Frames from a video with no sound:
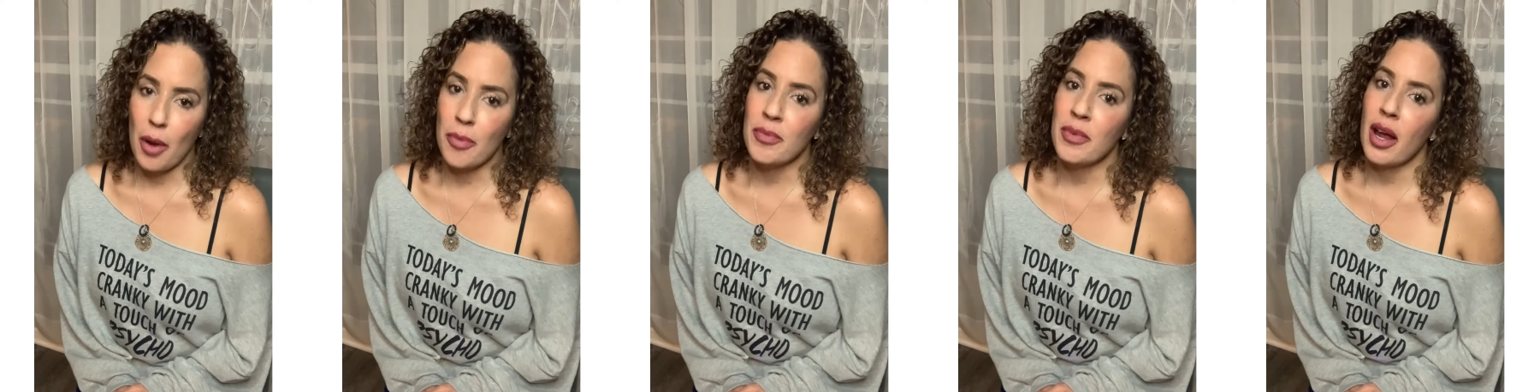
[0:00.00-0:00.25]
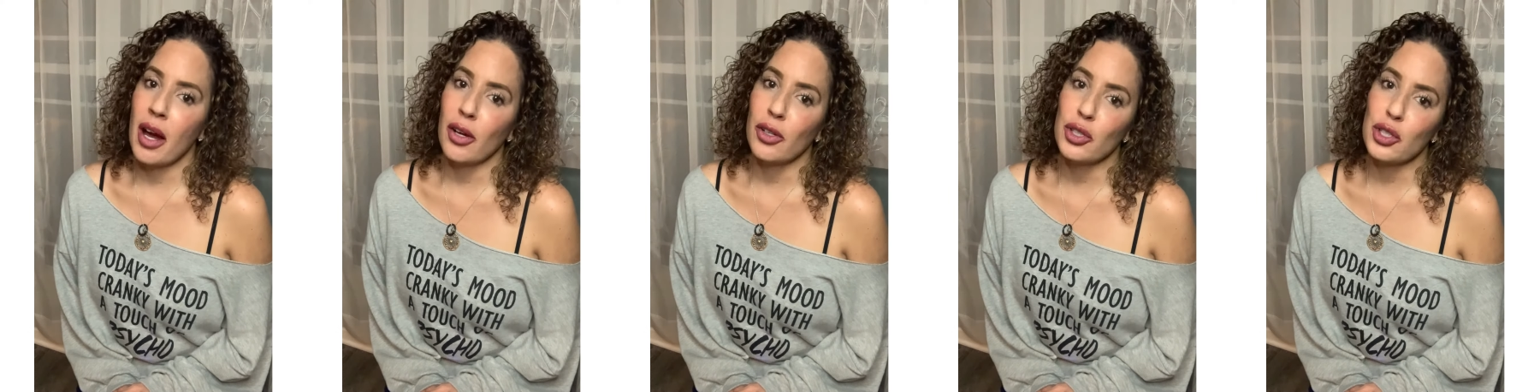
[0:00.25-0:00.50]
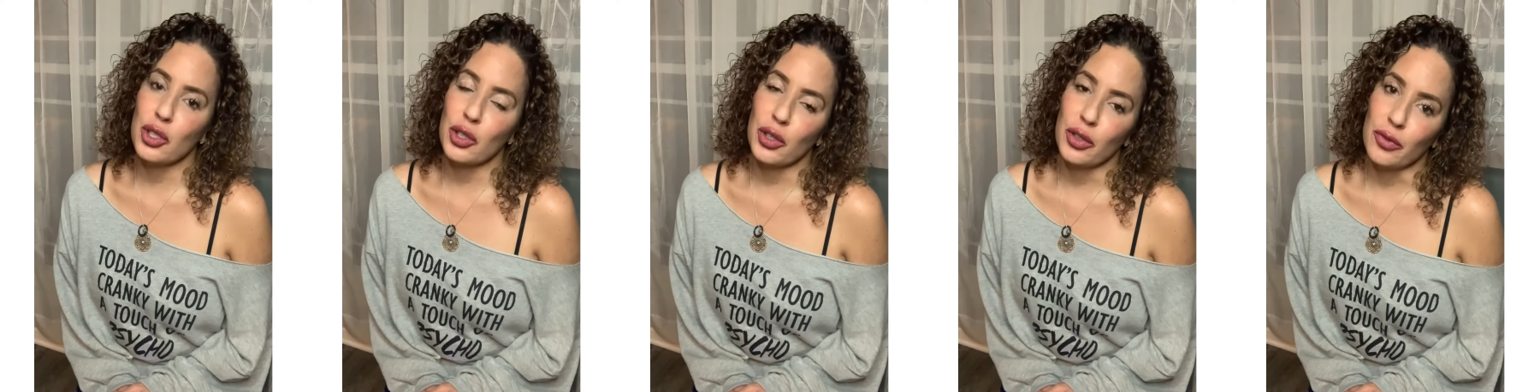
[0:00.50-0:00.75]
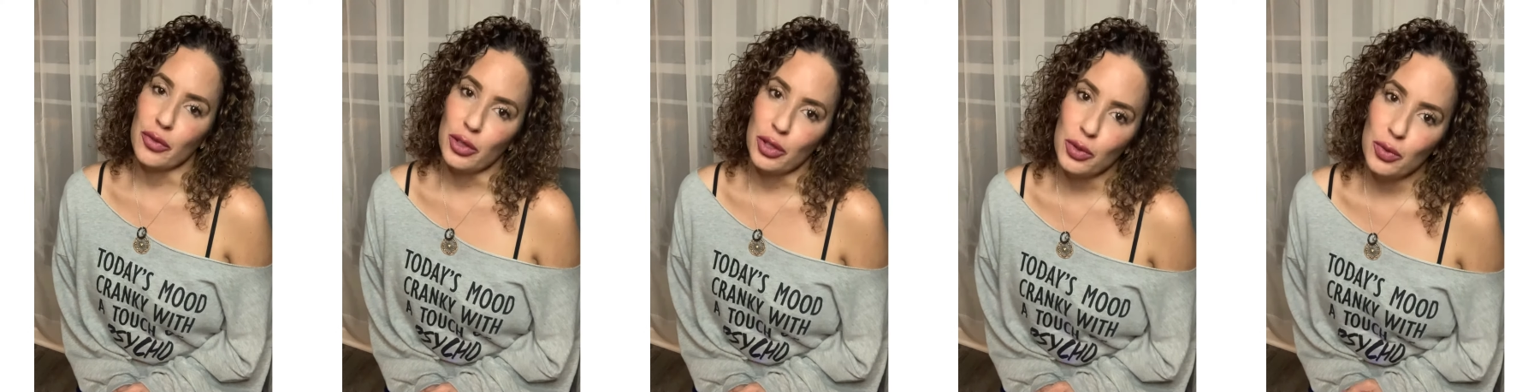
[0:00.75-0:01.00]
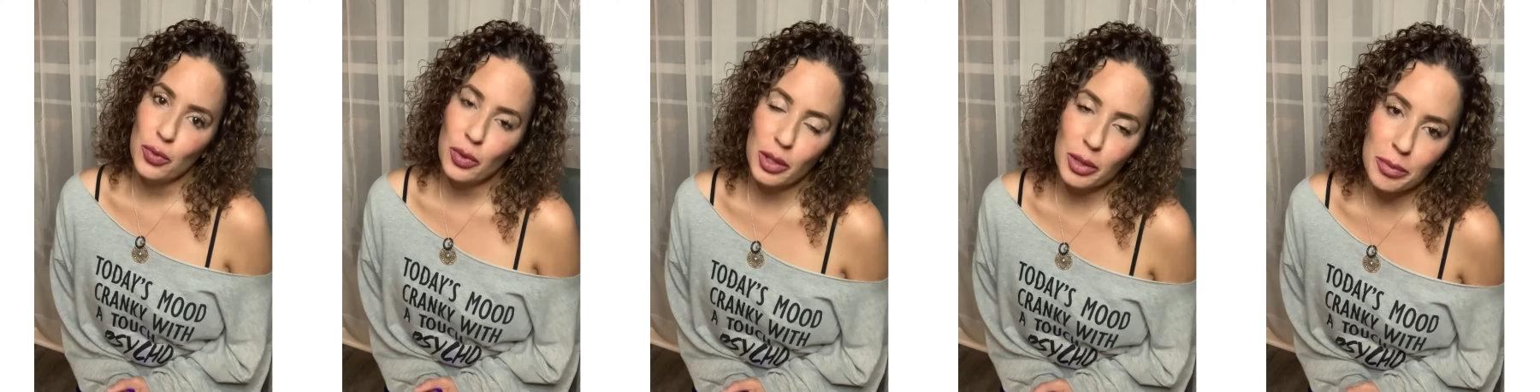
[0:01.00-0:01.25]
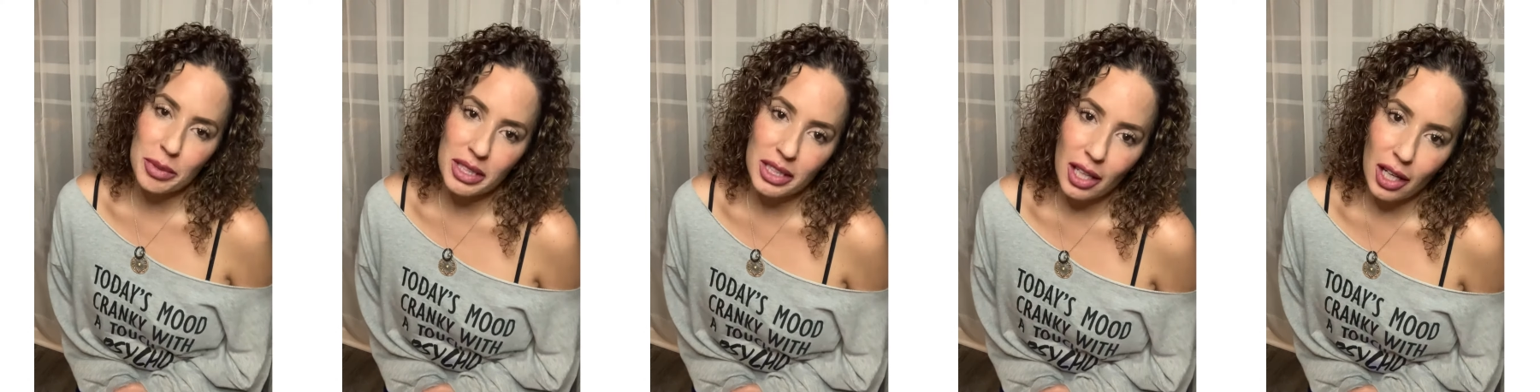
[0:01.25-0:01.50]
not sure if you want to
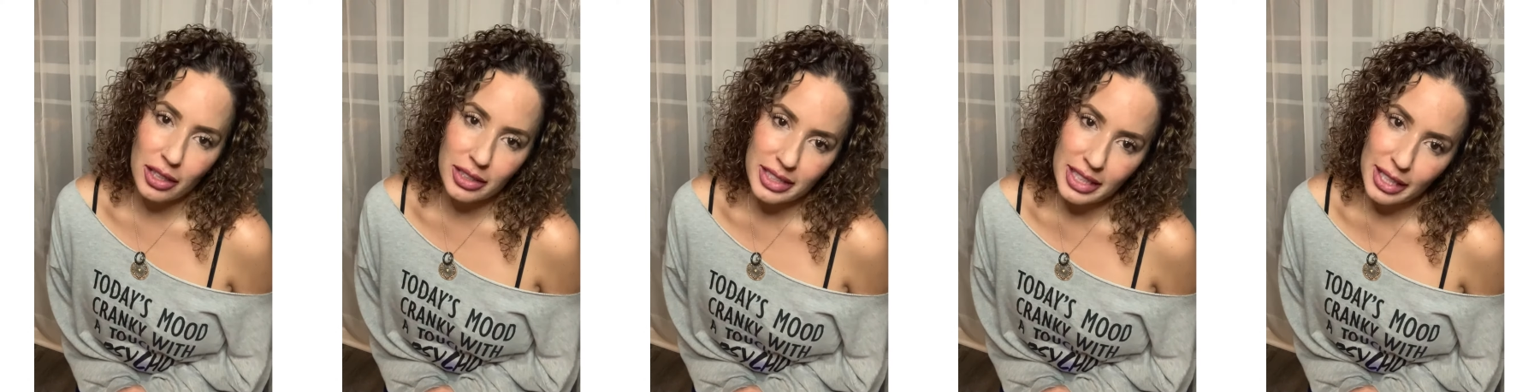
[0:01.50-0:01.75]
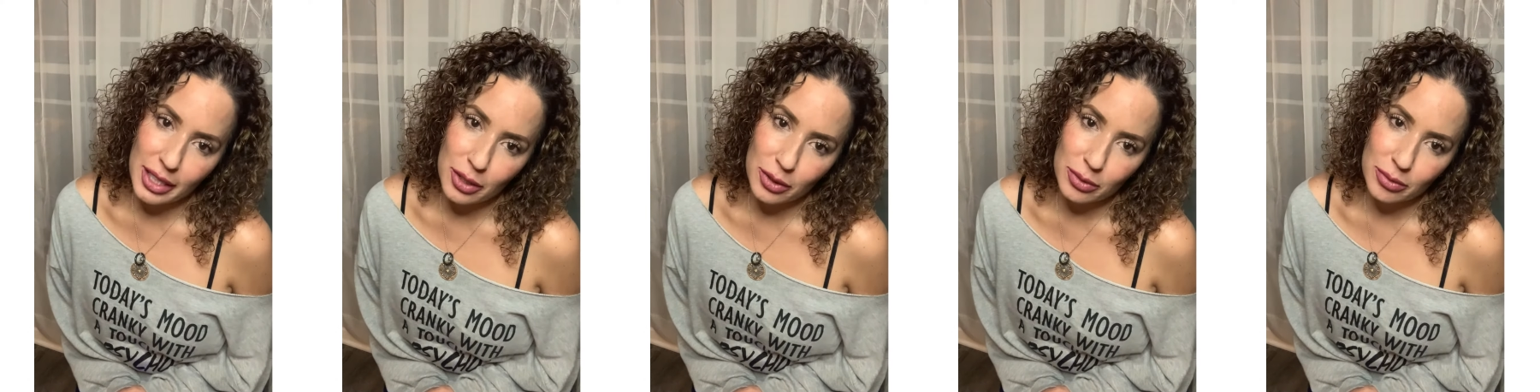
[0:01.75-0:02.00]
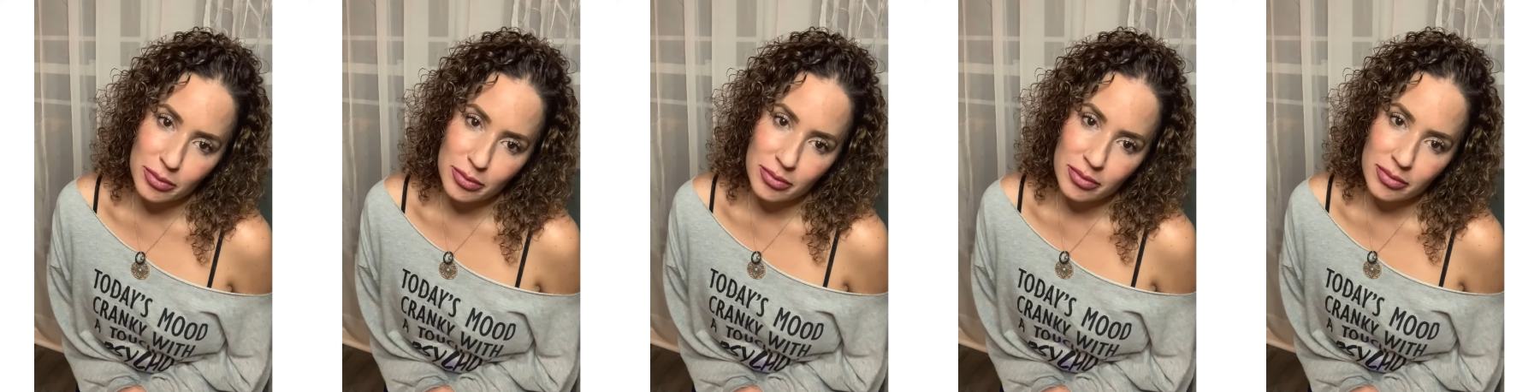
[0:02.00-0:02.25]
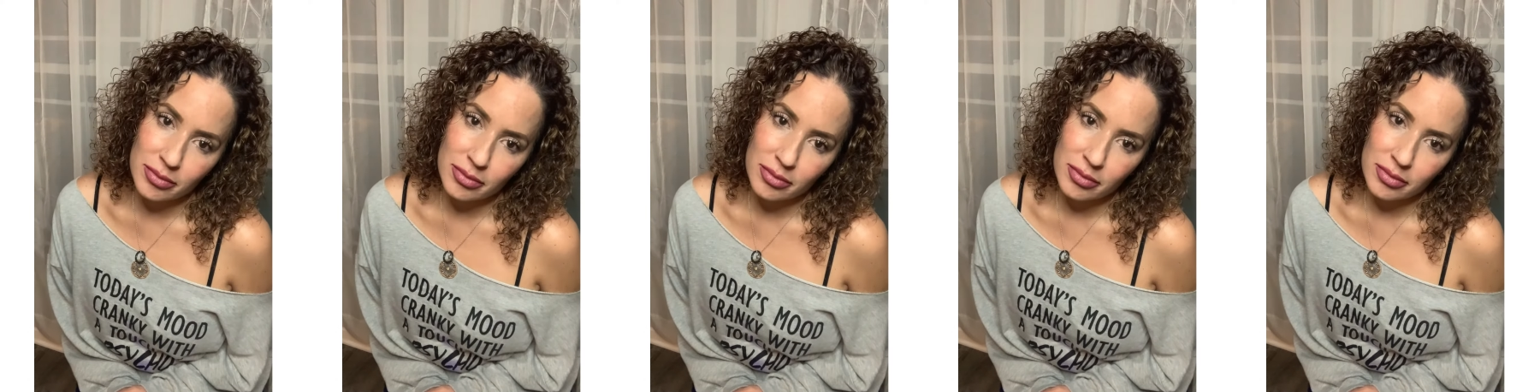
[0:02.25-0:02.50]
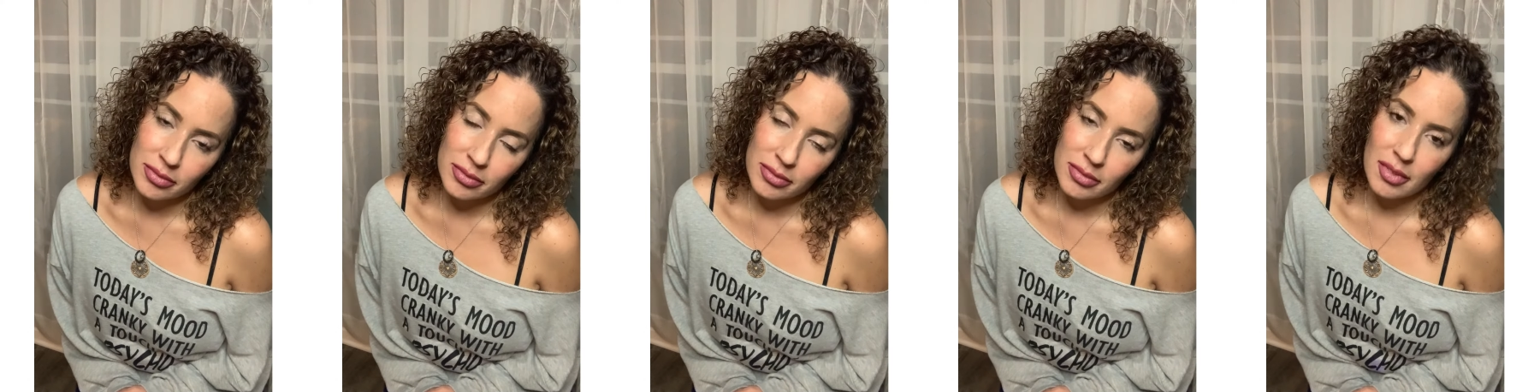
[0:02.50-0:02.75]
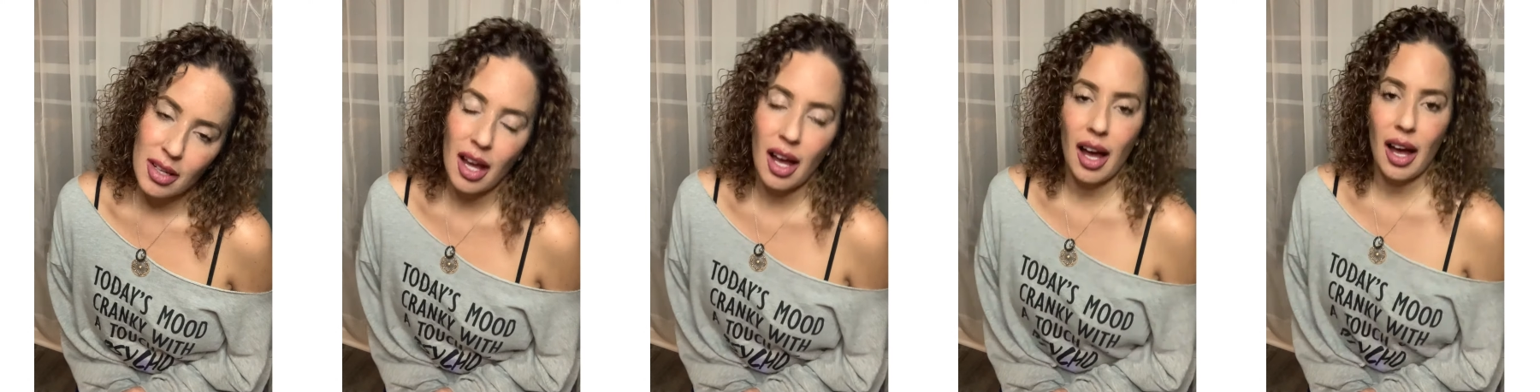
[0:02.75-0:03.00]
be locked down.
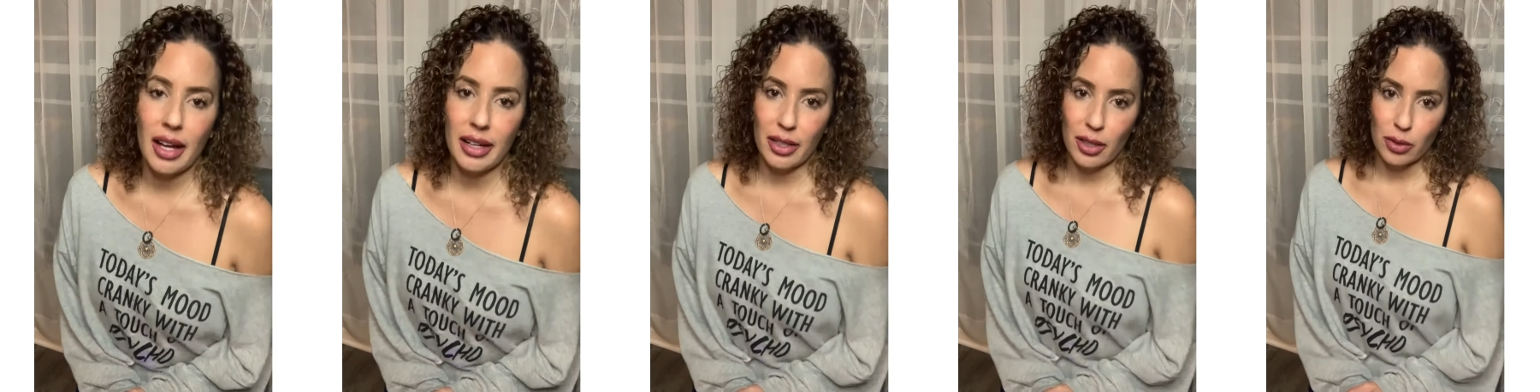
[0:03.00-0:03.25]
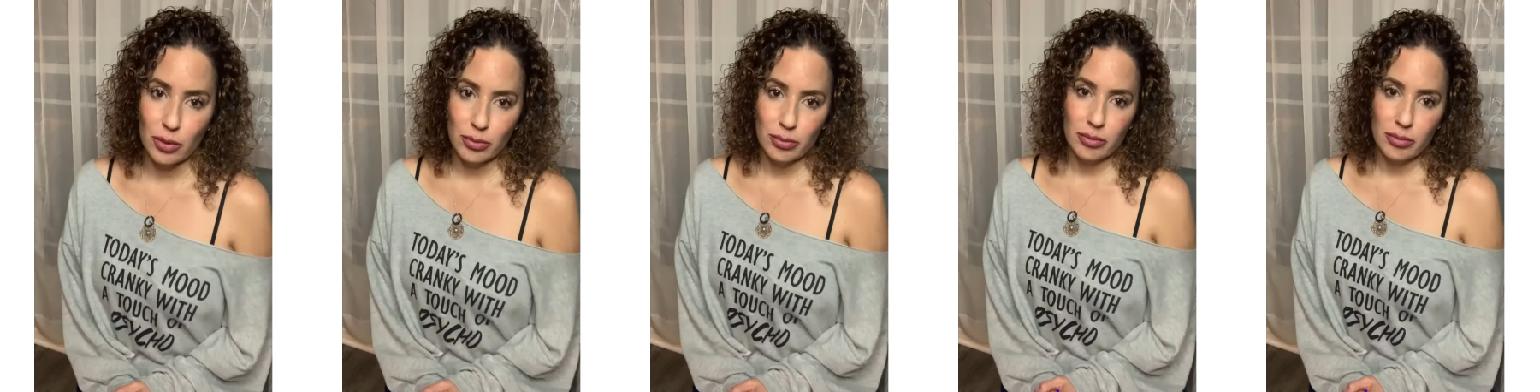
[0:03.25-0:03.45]
I don't.